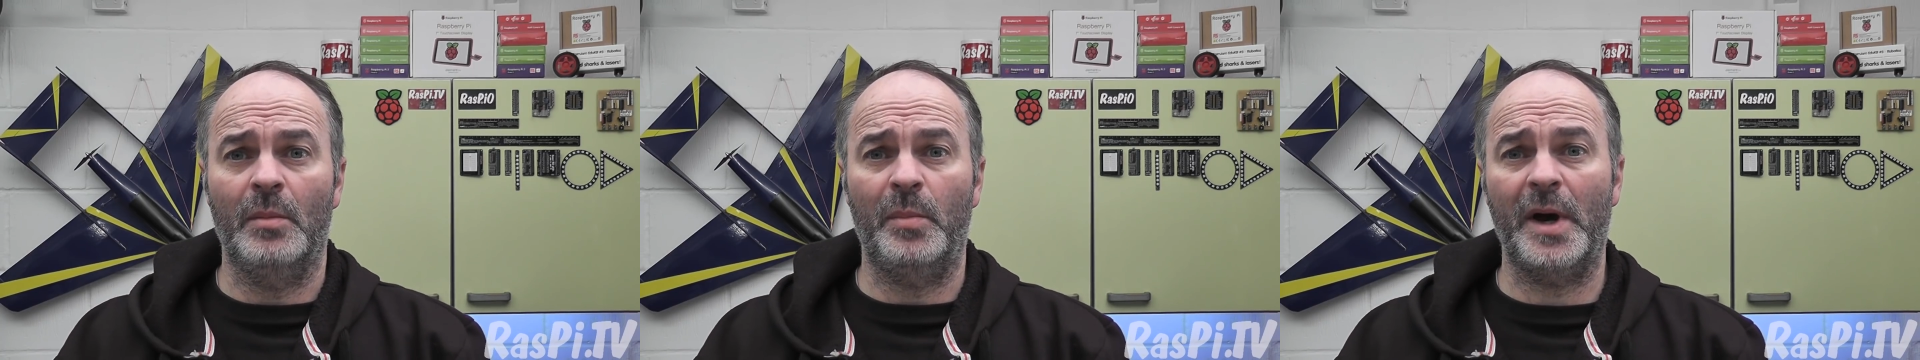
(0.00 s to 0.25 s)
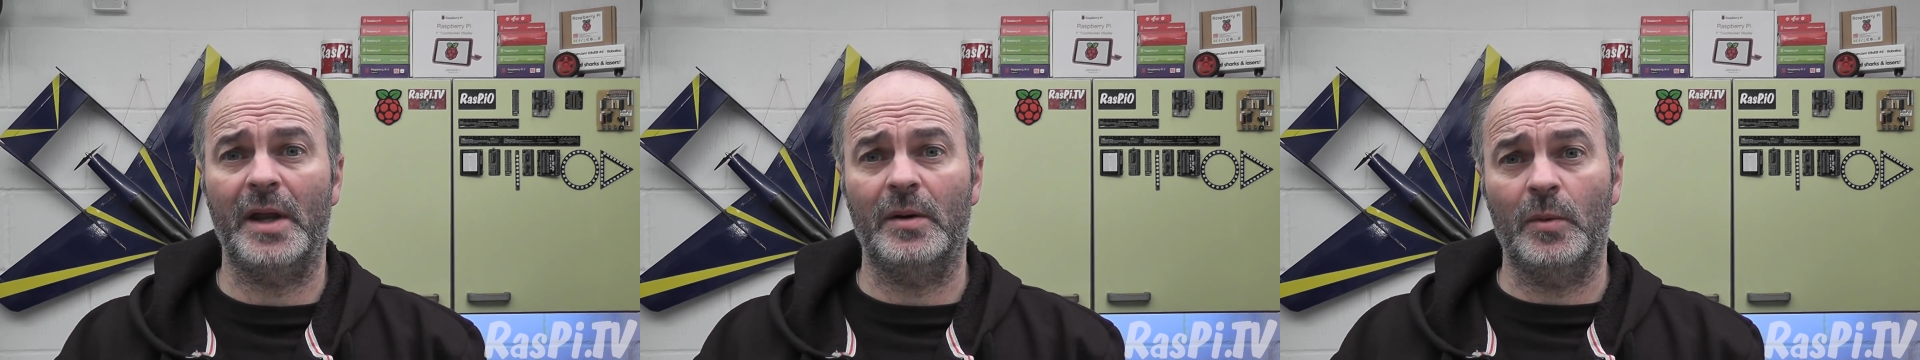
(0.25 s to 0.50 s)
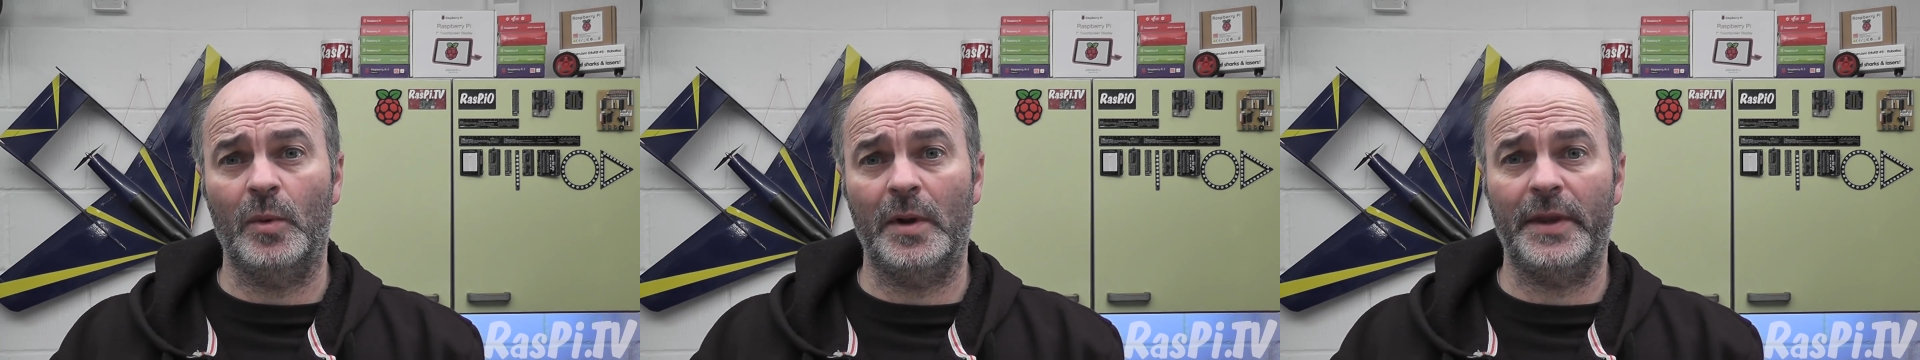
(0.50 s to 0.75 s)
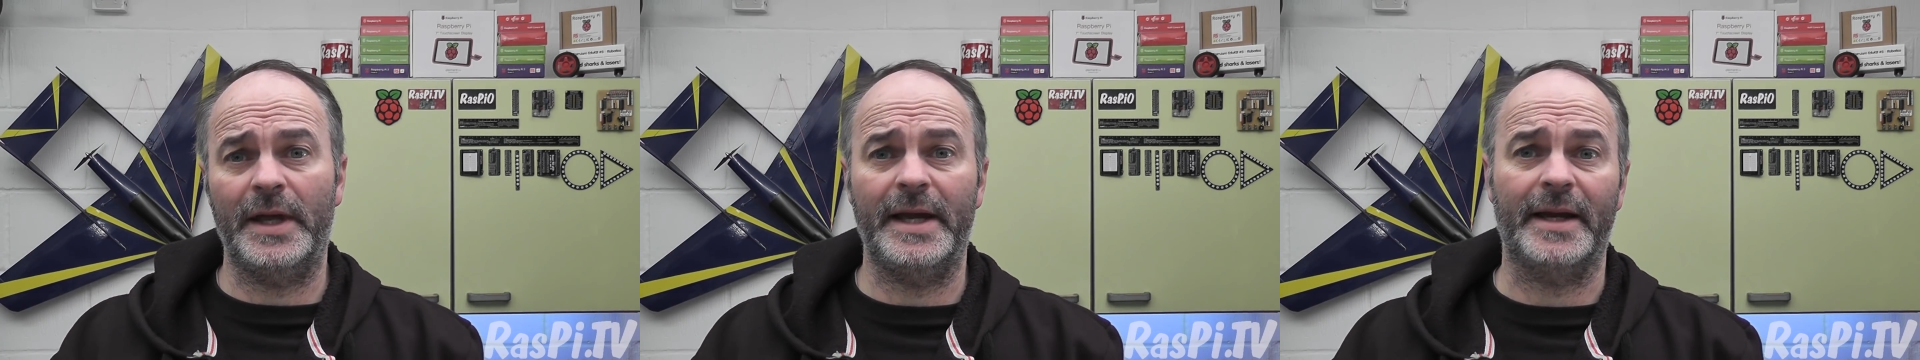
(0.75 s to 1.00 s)
but
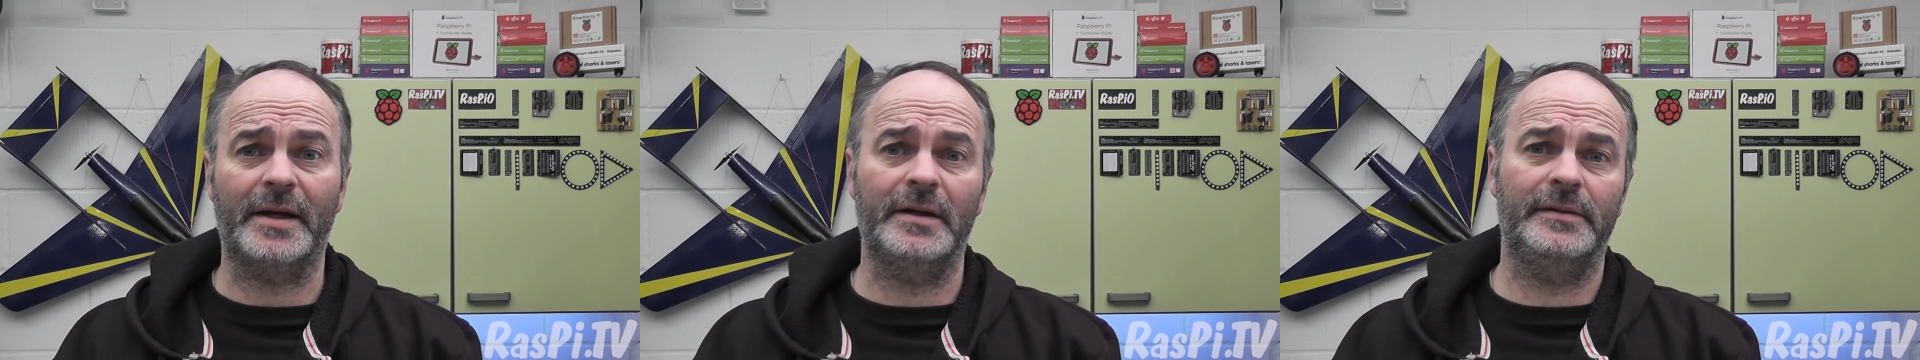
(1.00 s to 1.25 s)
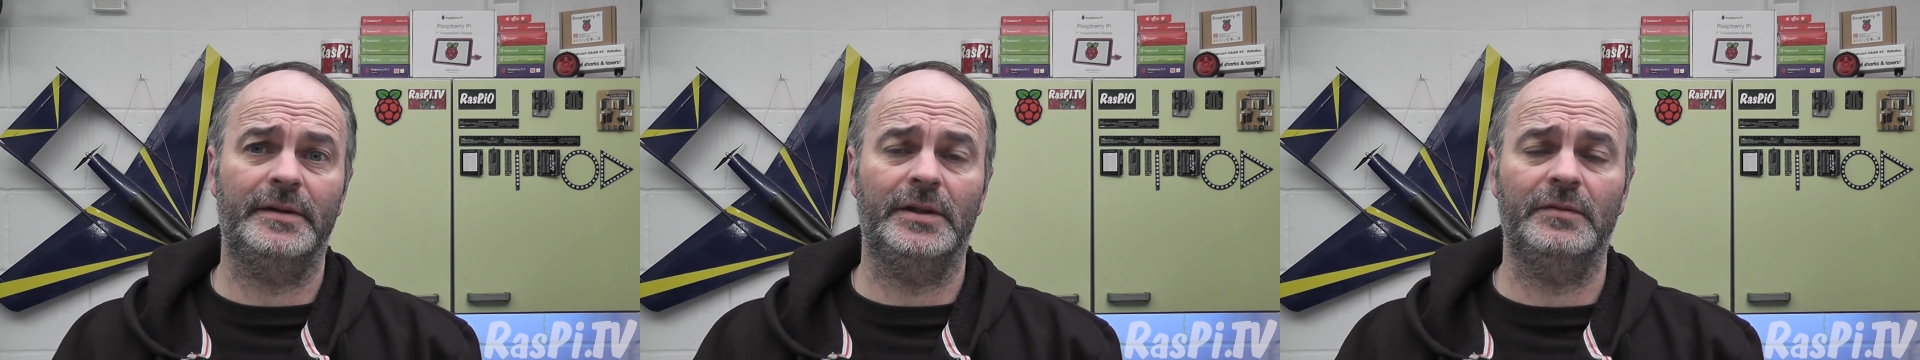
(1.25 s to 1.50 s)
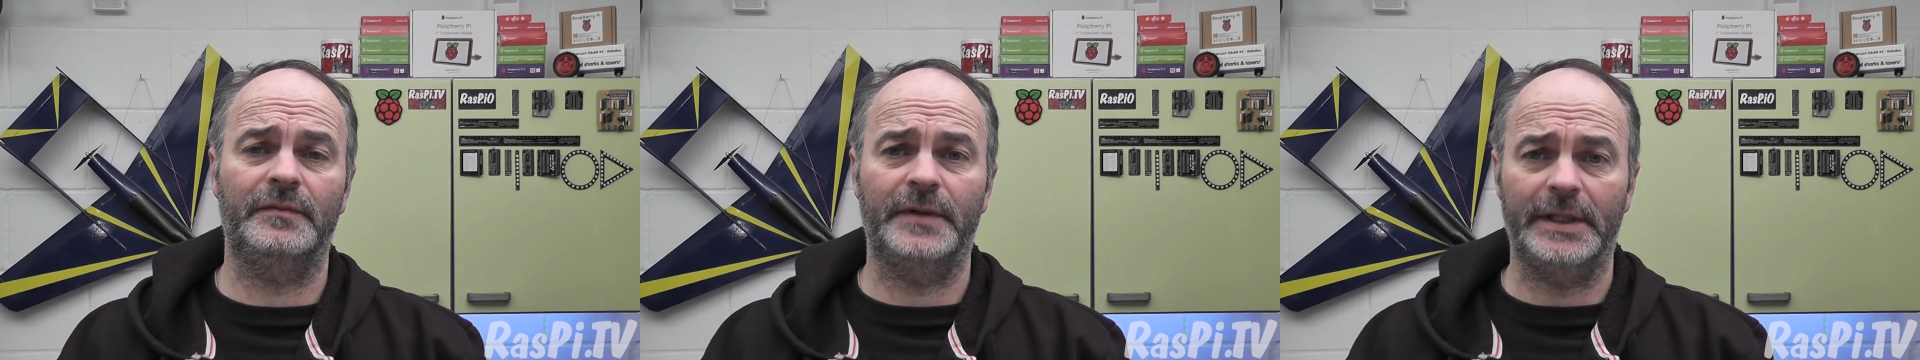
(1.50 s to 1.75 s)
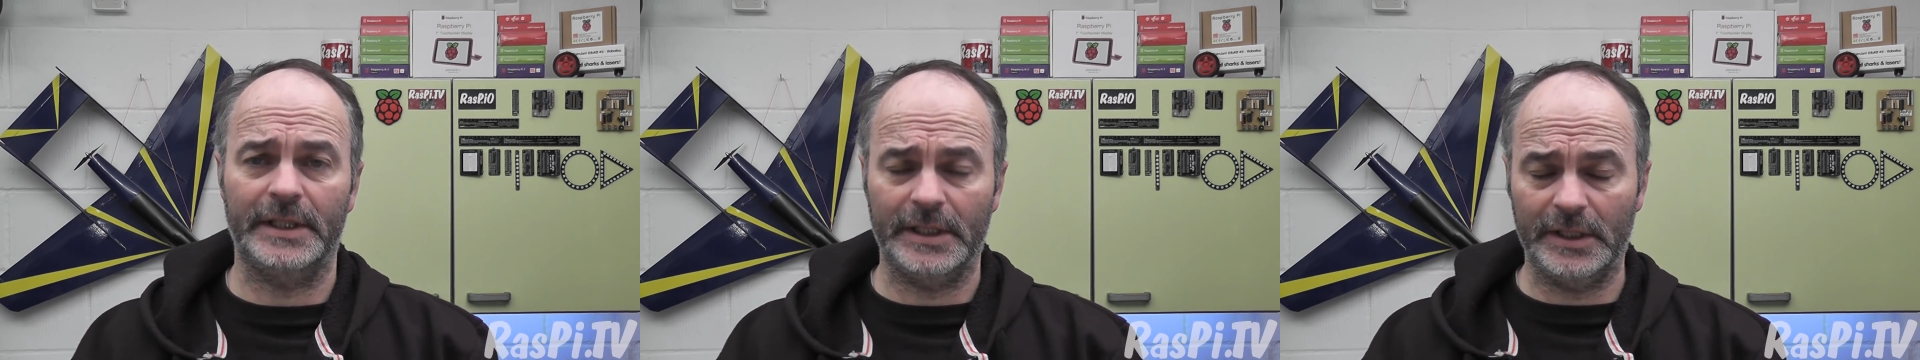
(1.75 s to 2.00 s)
what the heck, I think you'll
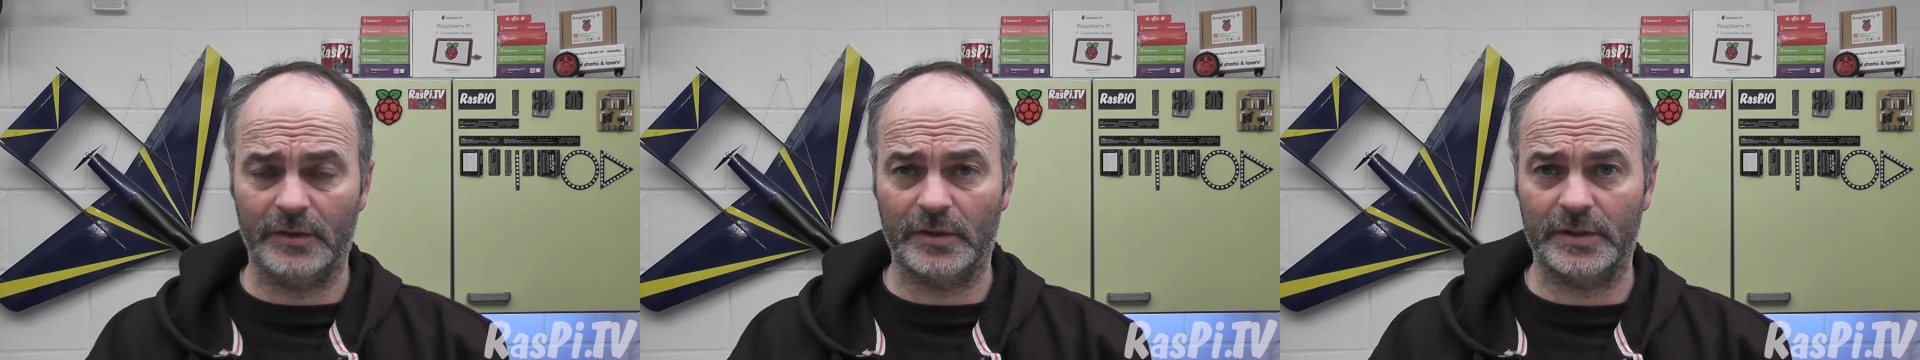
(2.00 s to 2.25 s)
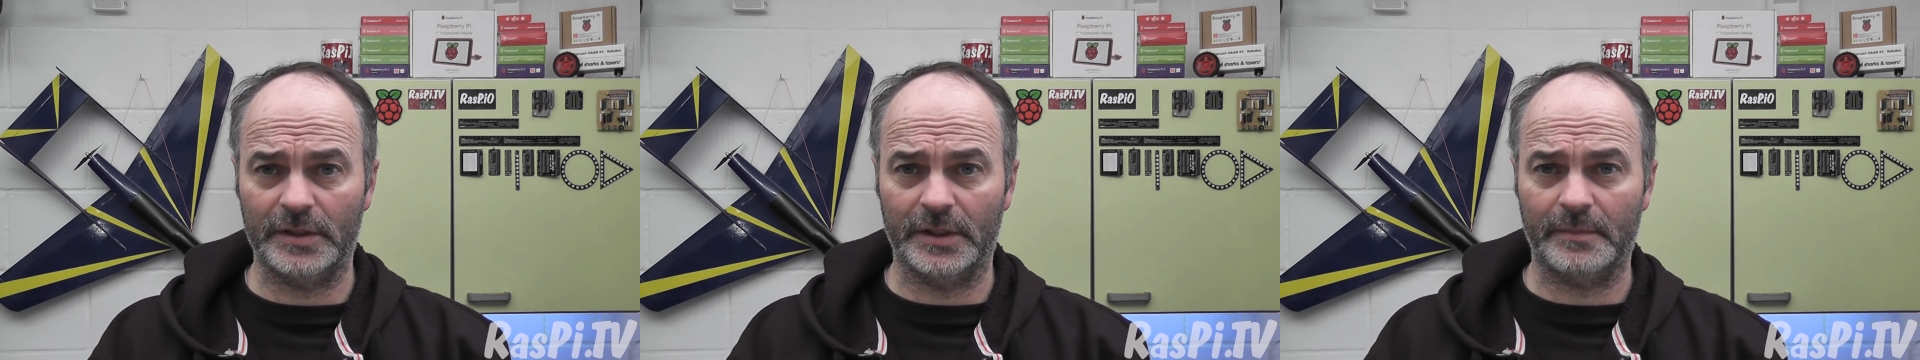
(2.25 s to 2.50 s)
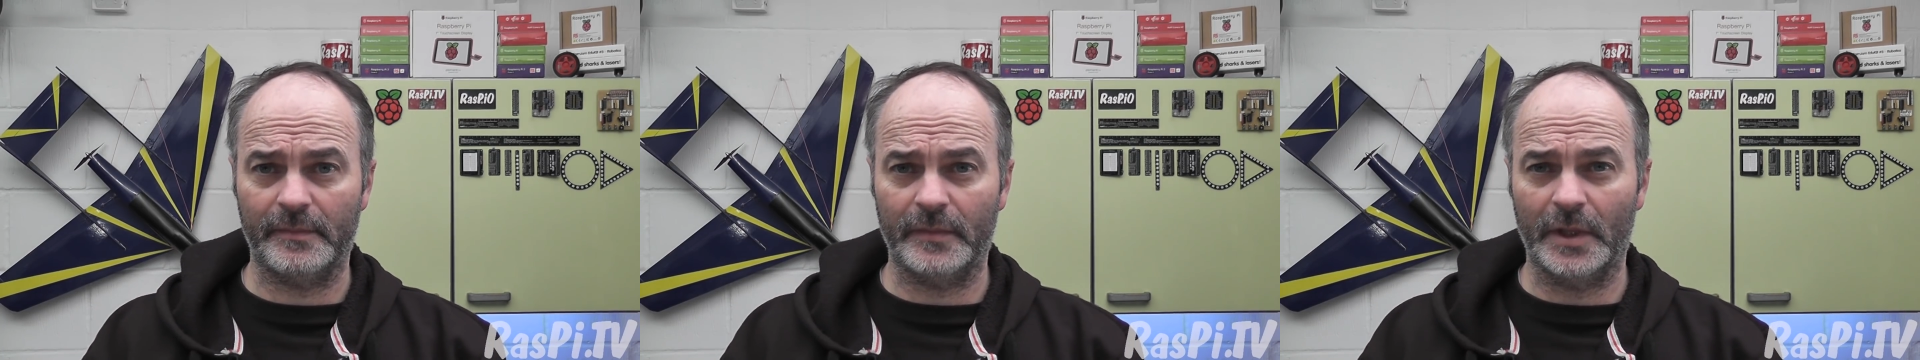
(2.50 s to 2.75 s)
find it interesting.